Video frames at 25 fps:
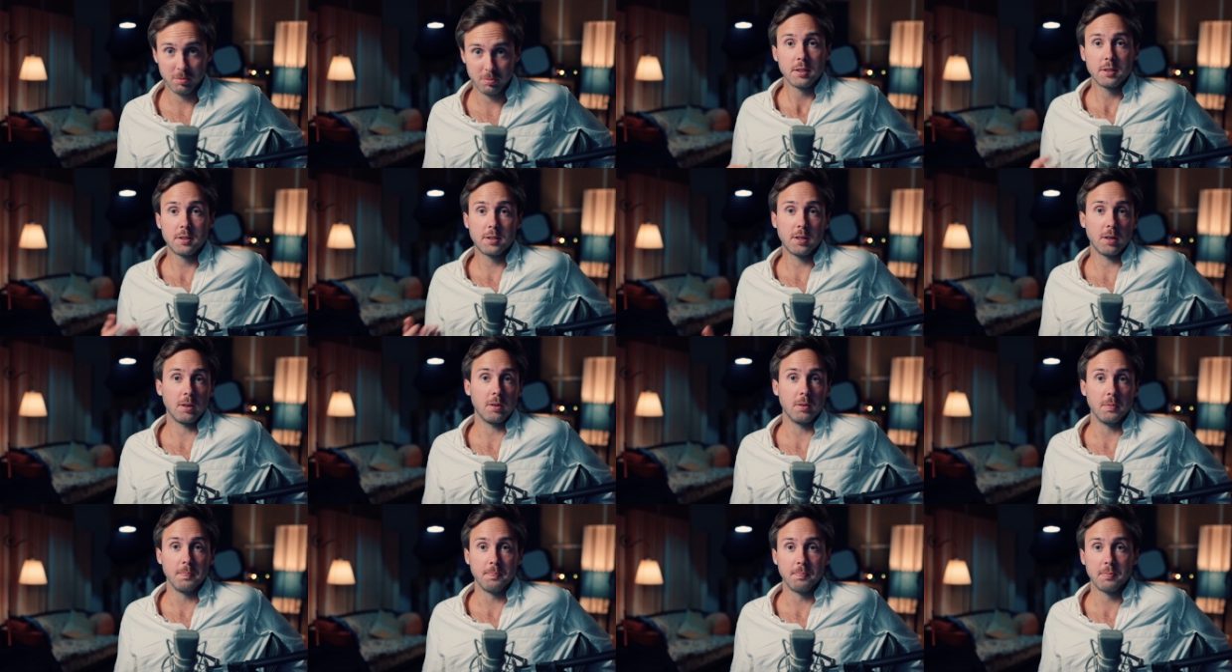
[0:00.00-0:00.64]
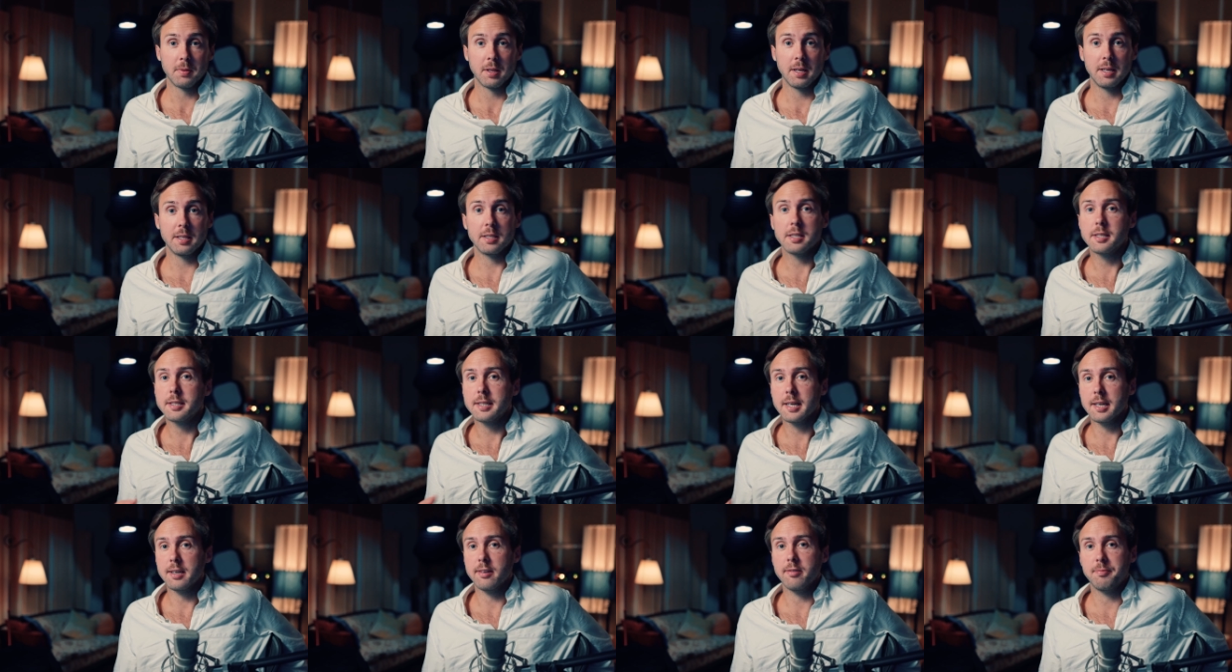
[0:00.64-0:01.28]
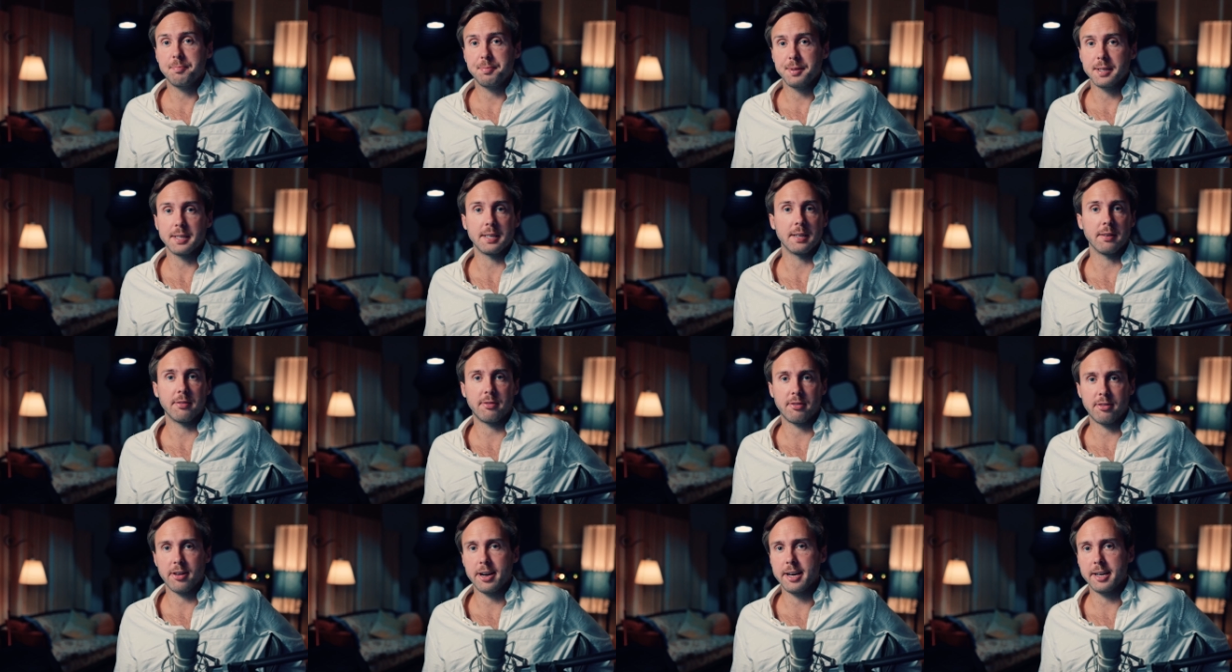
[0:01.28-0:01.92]
So instead of being
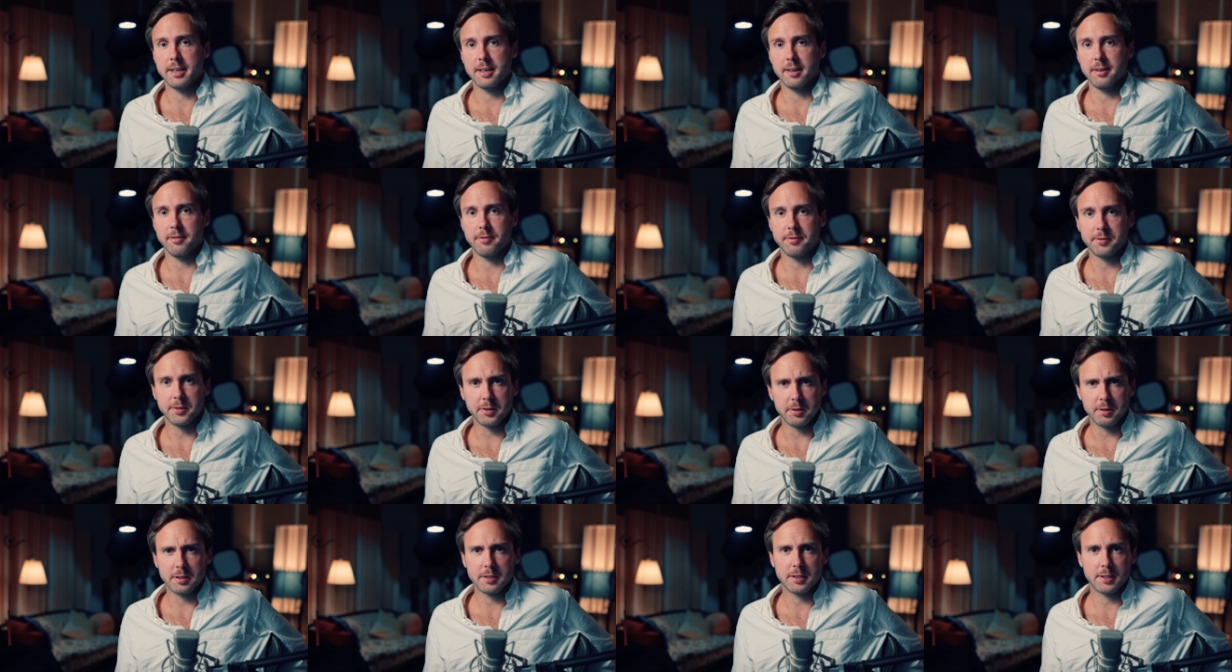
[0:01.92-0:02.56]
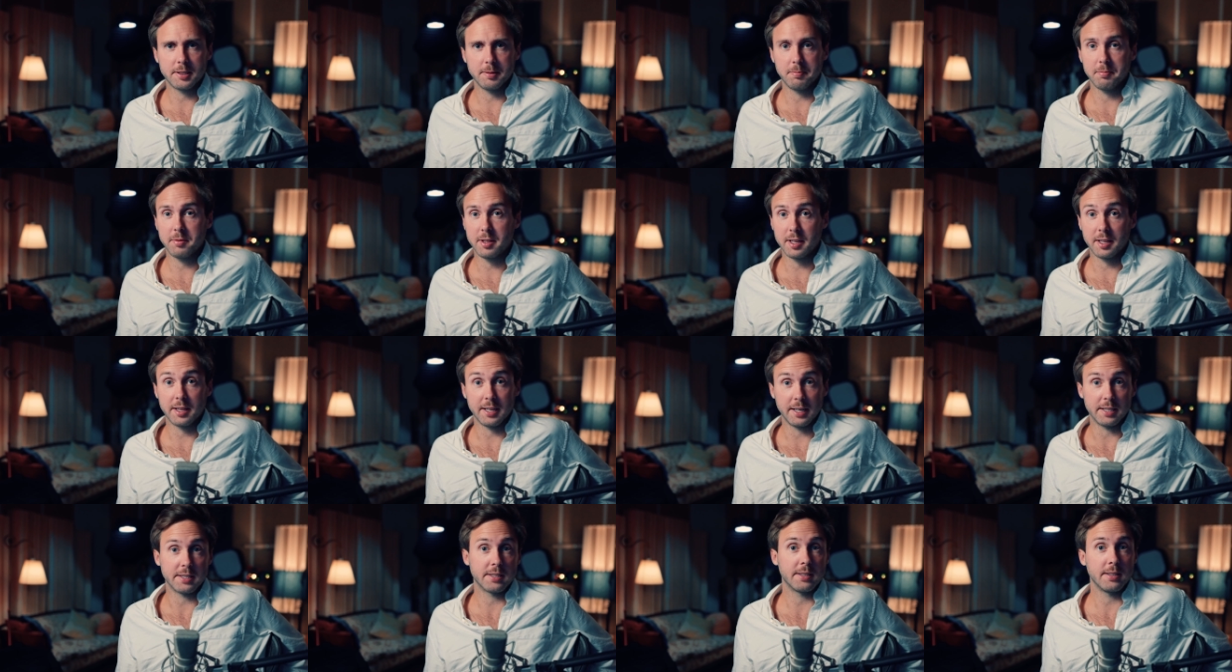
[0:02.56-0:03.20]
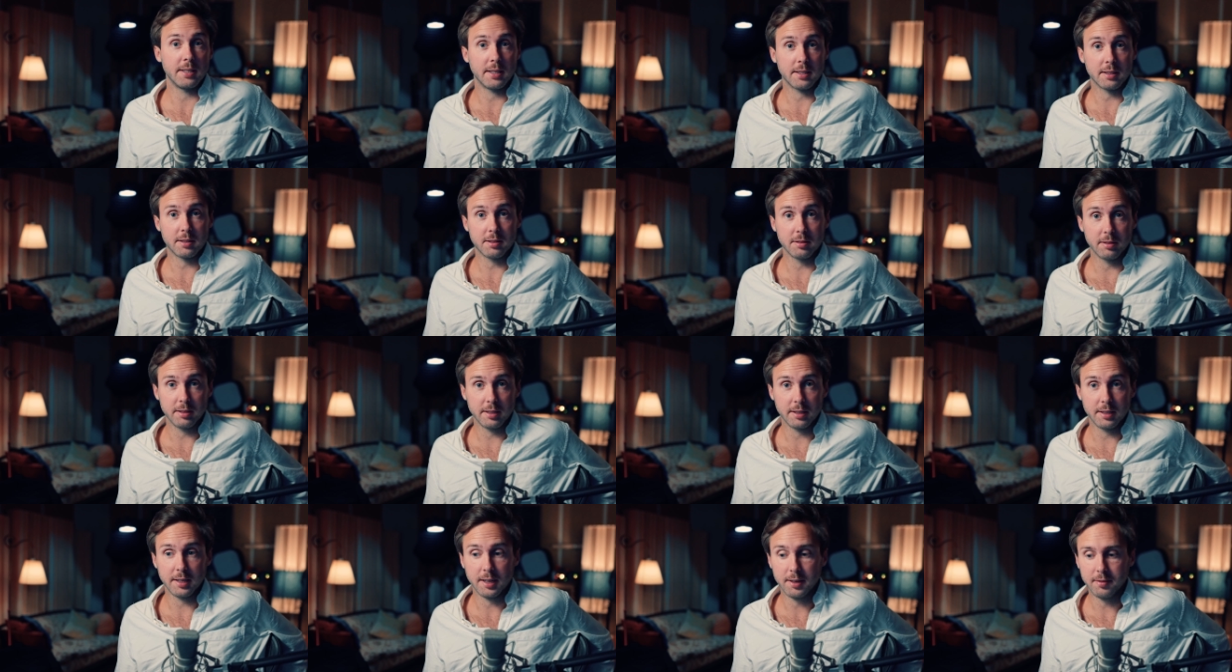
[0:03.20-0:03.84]
afraid of doing something that's not
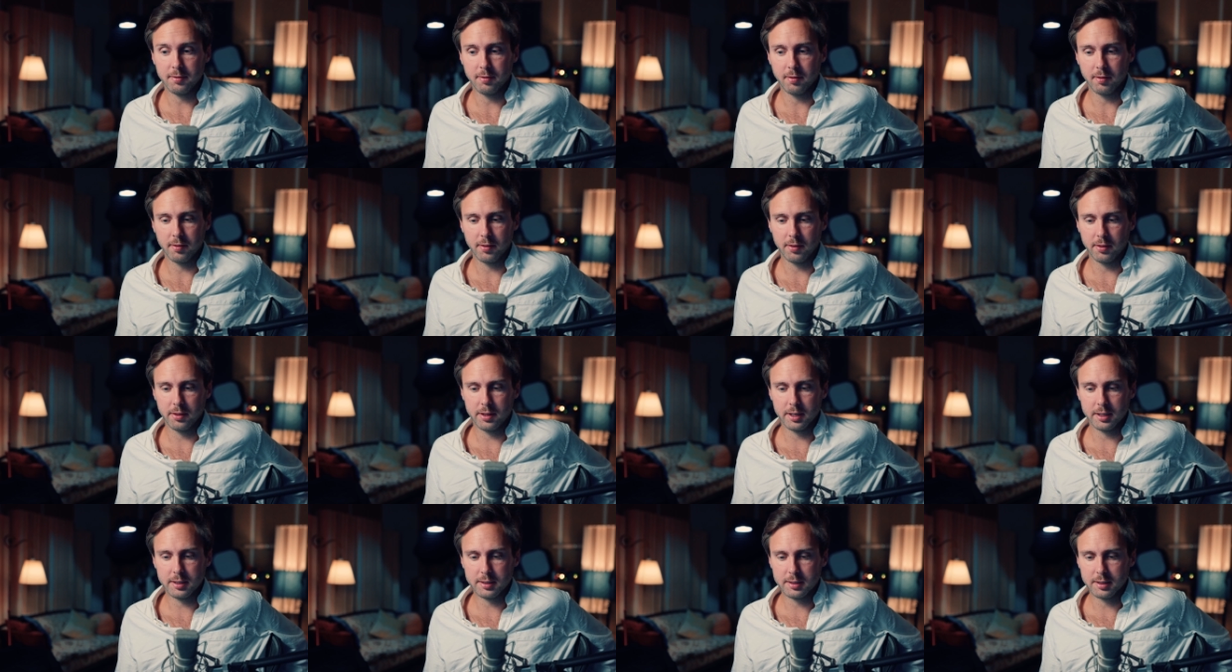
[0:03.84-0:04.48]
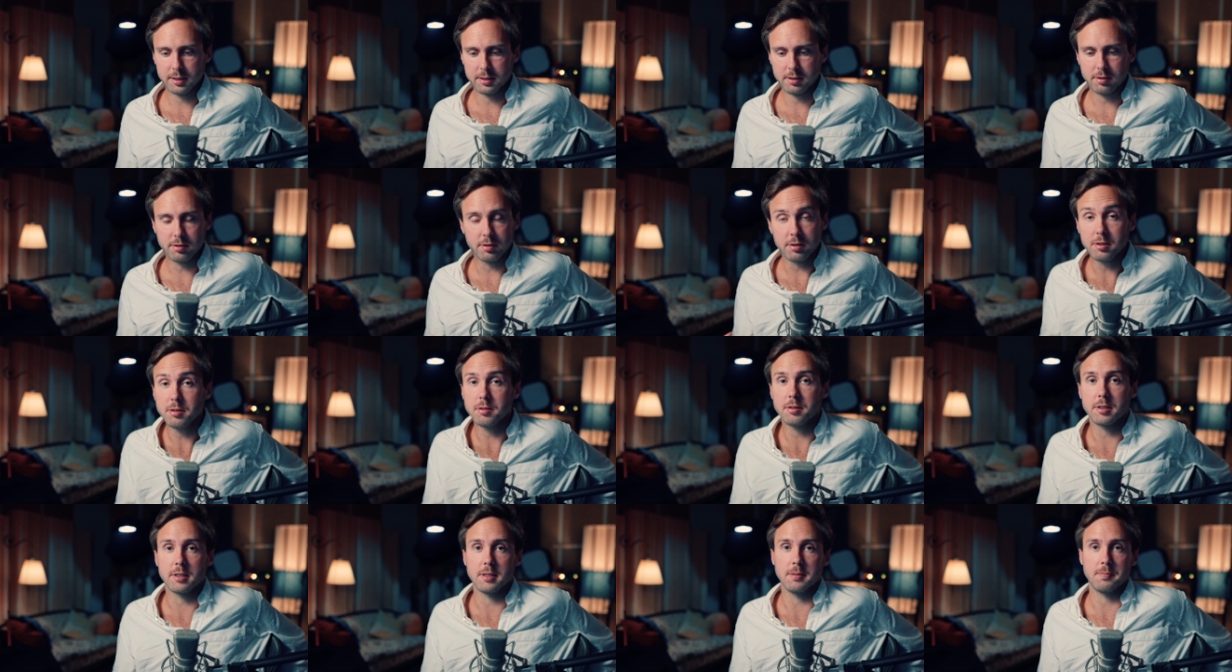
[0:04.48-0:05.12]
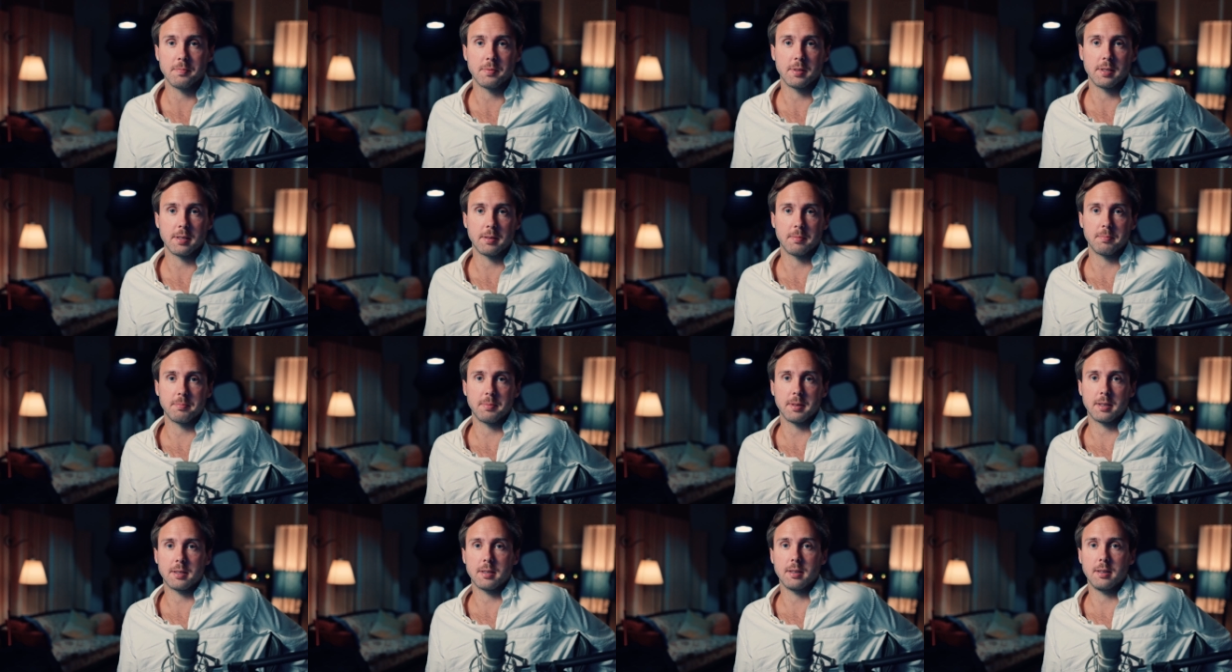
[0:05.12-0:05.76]
good enough, then just do something,
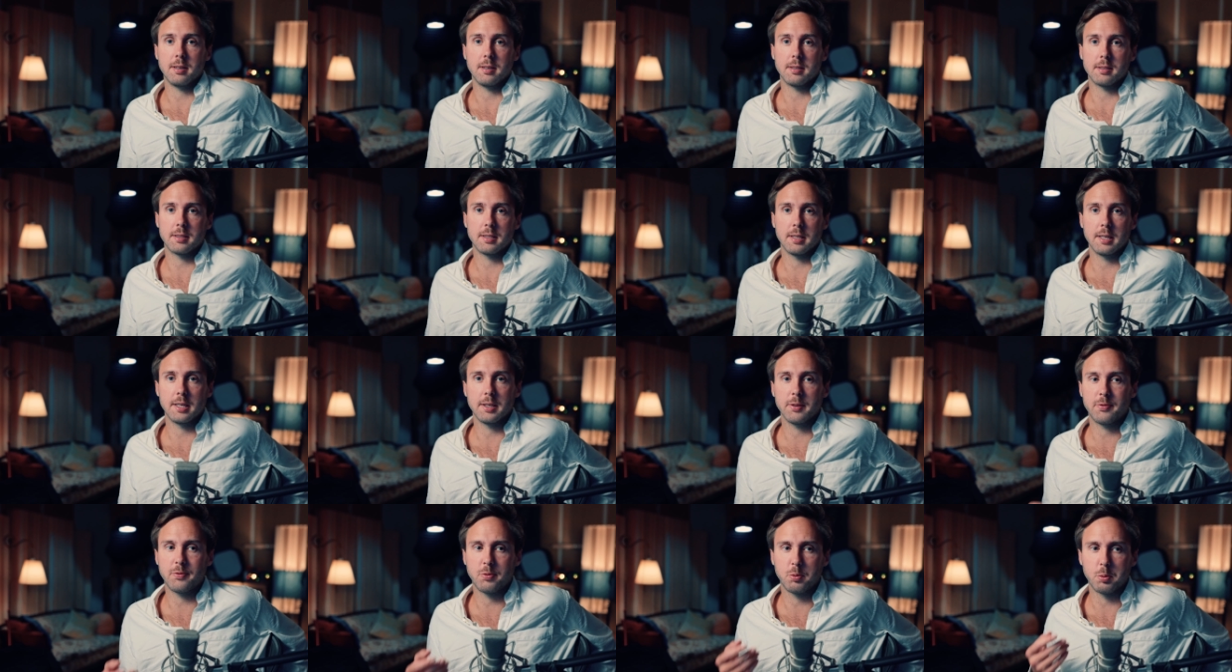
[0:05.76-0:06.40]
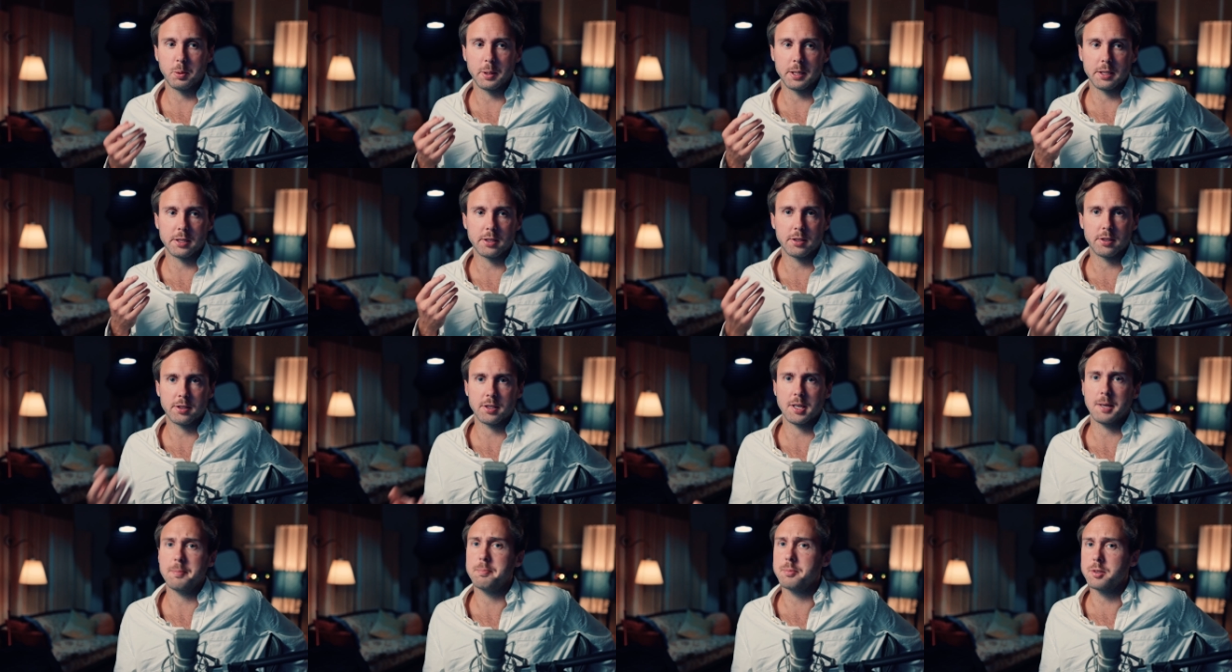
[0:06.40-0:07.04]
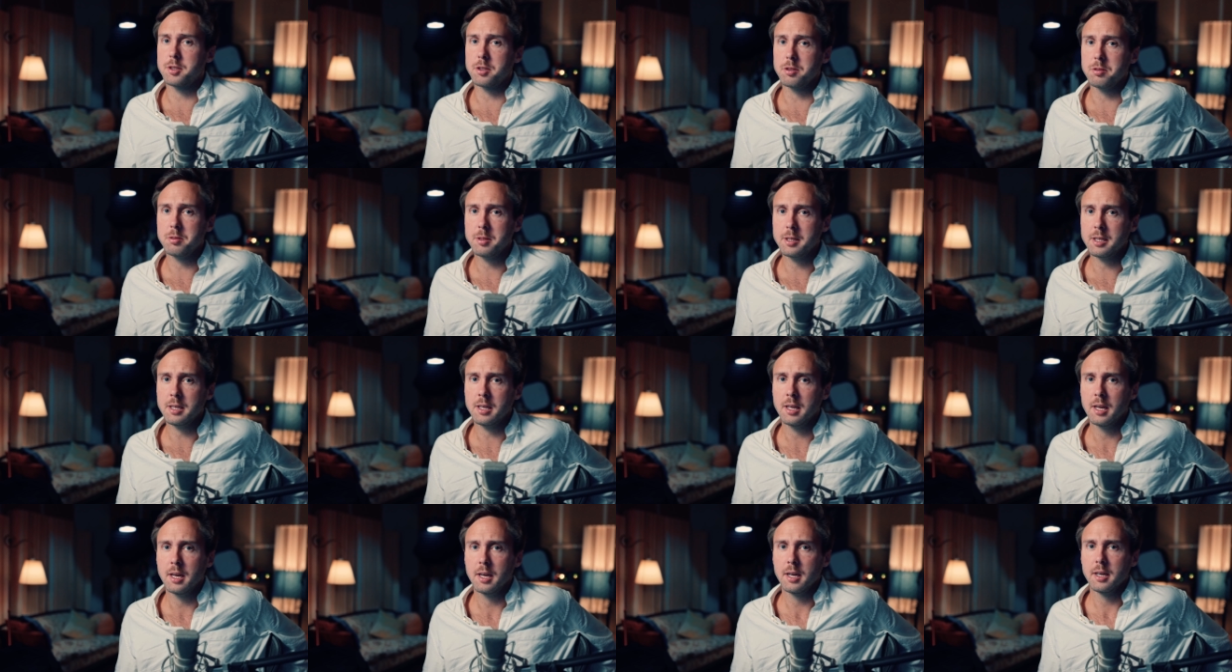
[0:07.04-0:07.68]
because if we stop
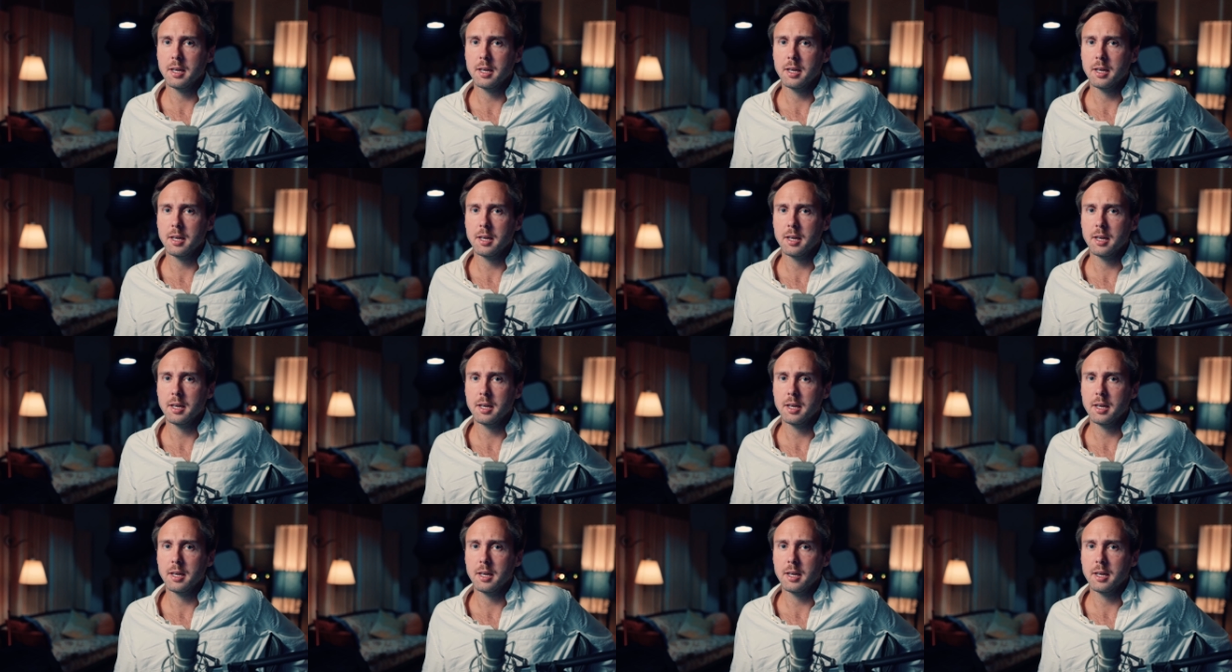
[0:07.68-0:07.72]
doing,